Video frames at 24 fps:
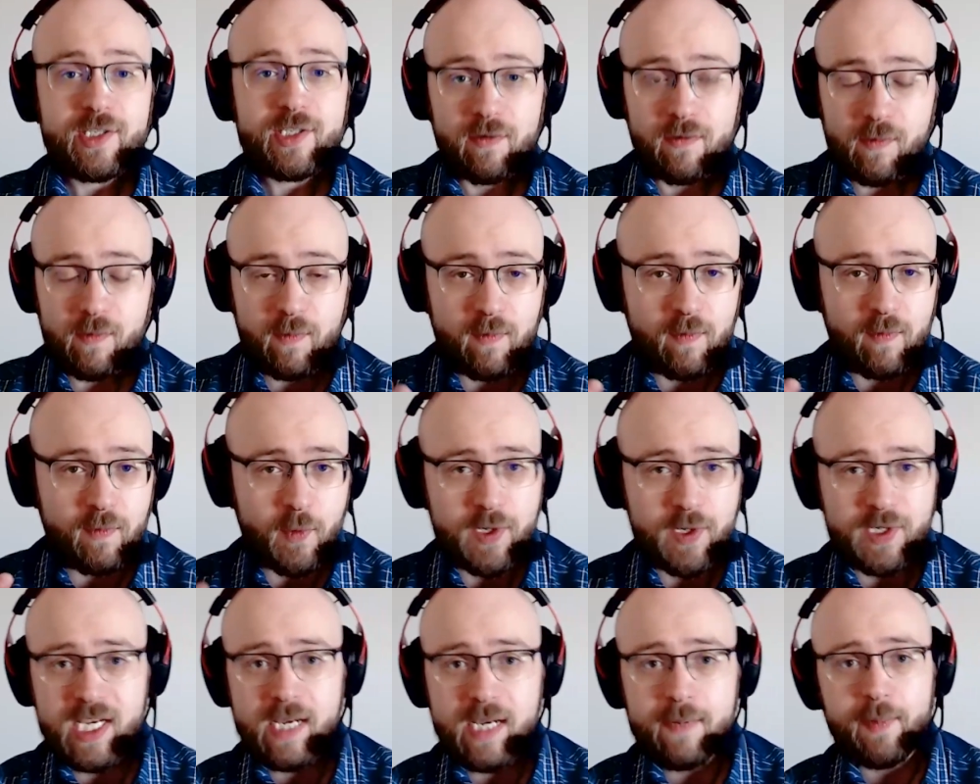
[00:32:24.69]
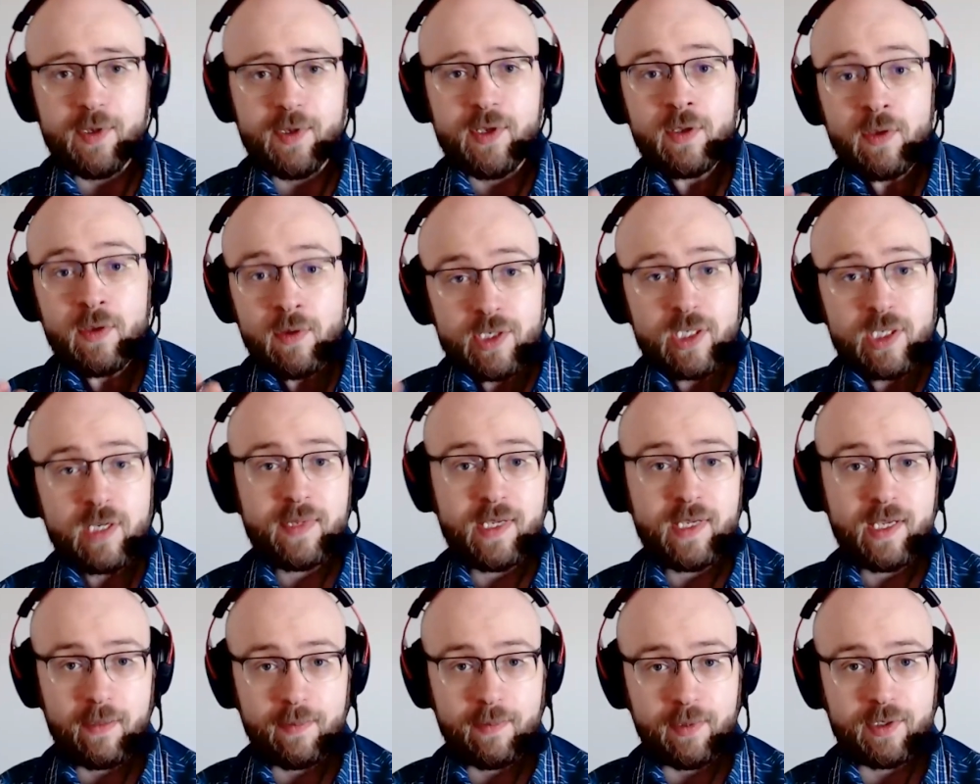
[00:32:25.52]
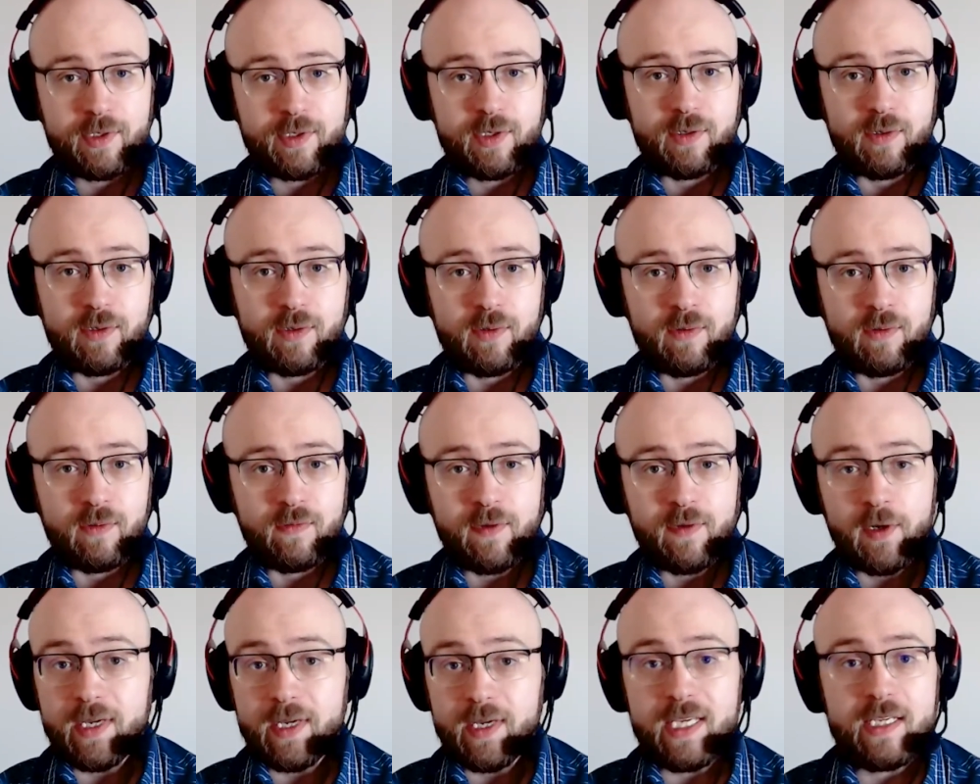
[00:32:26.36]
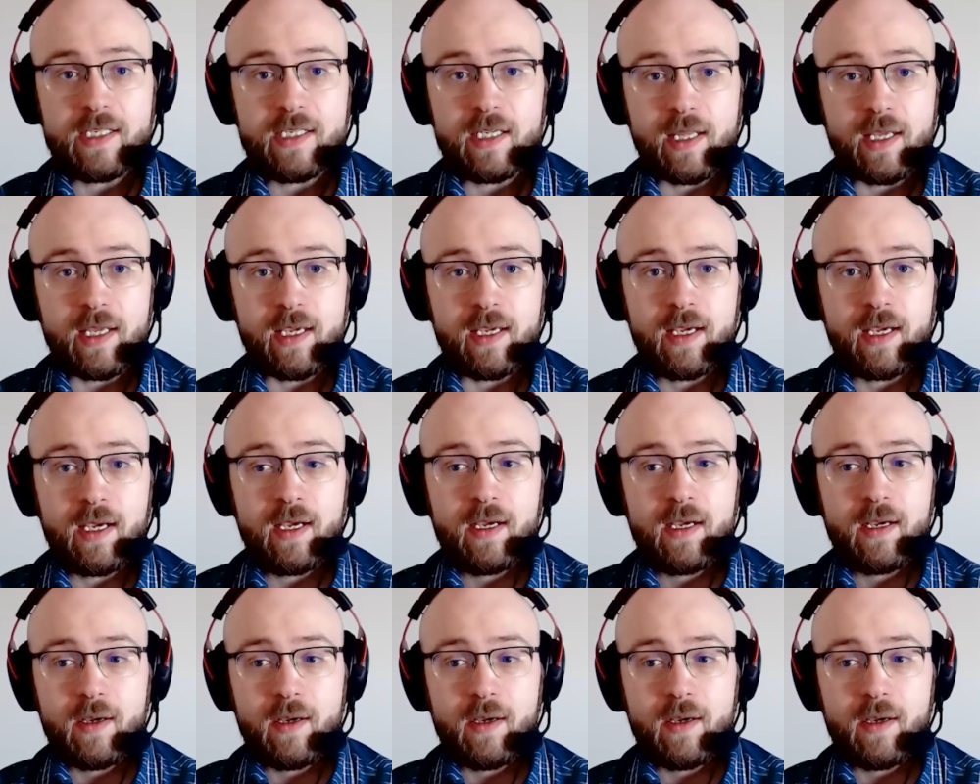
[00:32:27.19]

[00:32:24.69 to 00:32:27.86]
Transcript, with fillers: So for example, you used to be able to very easily